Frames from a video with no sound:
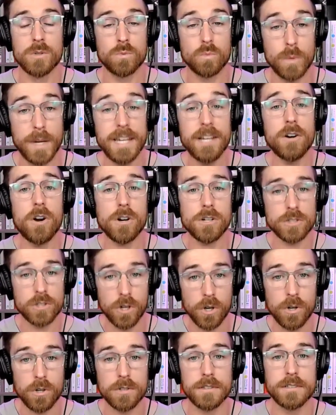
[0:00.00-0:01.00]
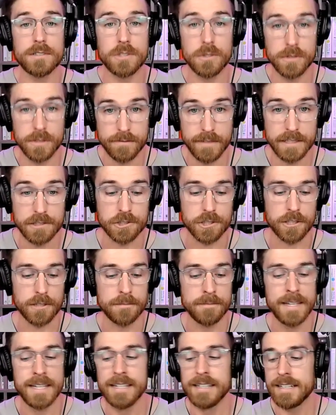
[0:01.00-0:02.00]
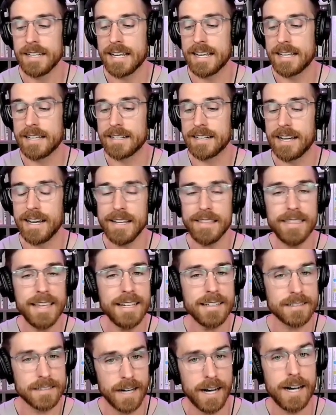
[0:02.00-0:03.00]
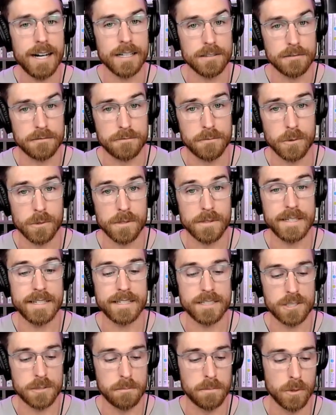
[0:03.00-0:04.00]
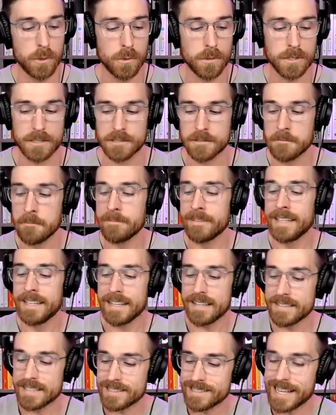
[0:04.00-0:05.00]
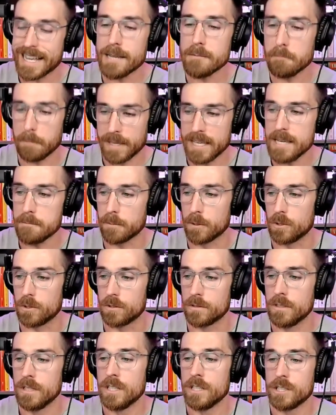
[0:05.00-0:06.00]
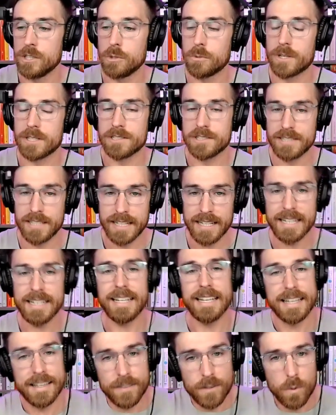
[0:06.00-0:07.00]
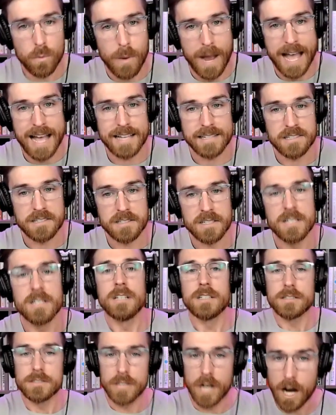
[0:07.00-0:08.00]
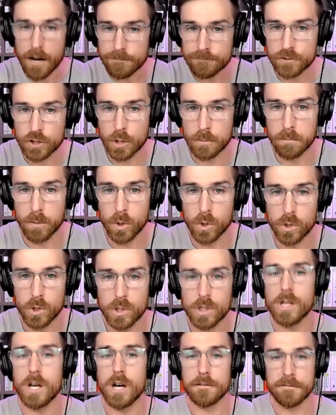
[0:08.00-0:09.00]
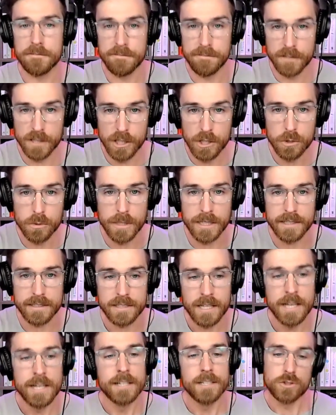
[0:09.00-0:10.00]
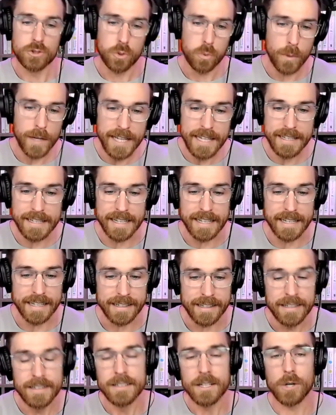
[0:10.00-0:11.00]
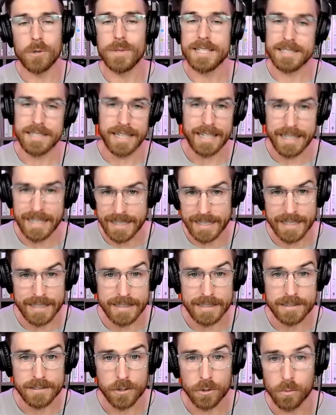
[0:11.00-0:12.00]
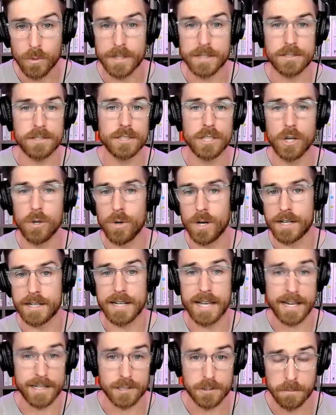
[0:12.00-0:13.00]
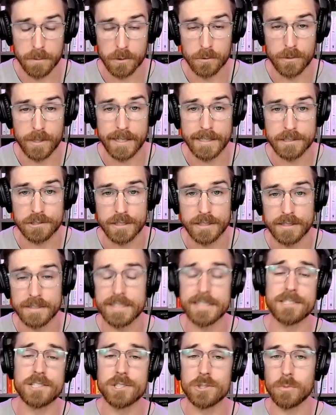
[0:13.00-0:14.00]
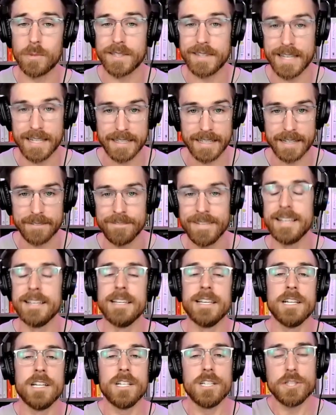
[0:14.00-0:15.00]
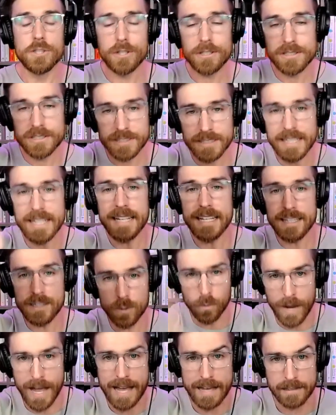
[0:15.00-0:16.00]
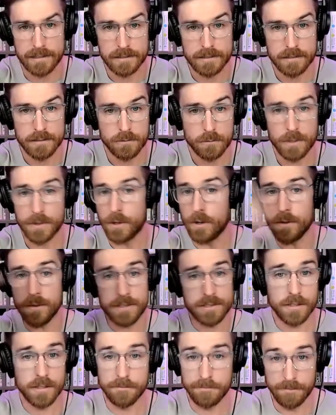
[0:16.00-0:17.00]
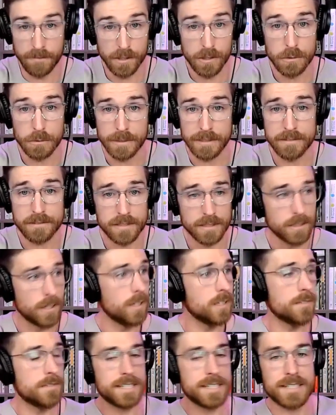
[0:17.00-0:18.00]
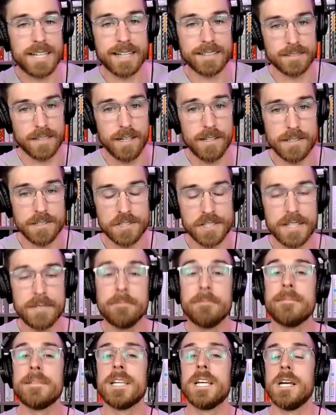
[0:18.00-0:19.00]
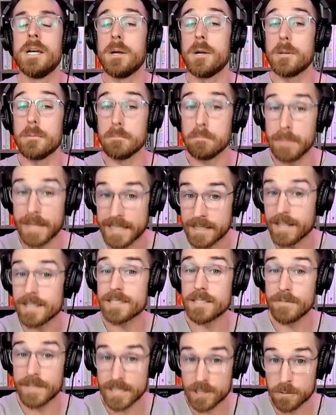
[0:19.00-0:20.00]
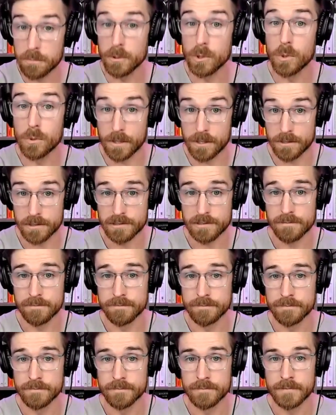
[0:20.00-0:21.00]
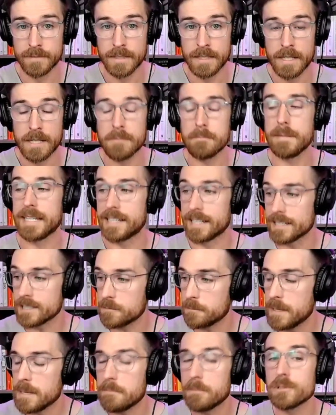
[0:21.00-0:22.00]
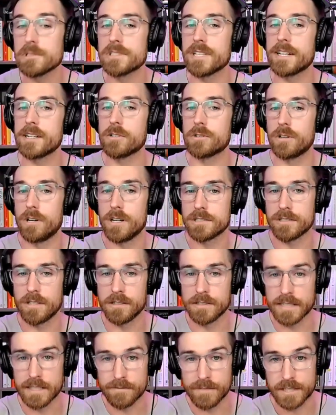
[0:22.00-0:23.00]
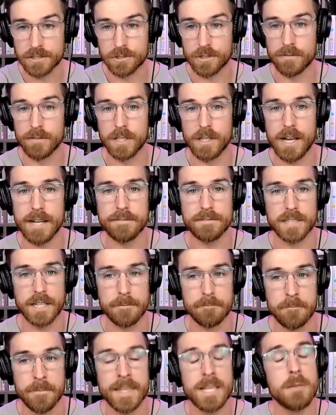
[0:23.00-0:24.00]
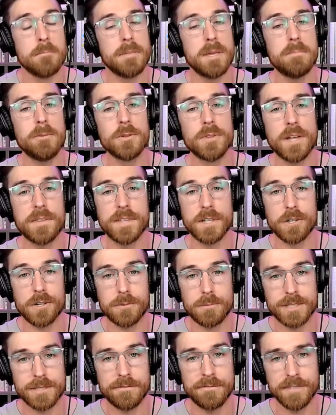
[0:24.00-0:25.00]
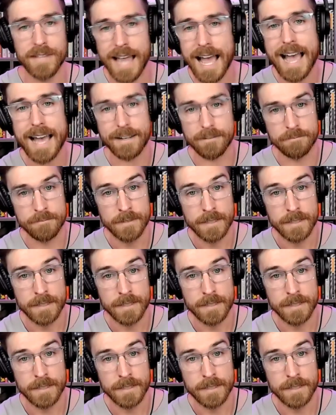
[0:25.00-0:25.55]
We are called to adventure, and I thank God for the explorers. And the same people who are sitting in the West, comfortable, affluent, tweeting, oh, these idiots who wanted to go on an exploration, this is what they get. You're sitting West with all this affluence and all of this technology because of explorers, because people set across on the adventure of a lifetime. People thought the earth was flat.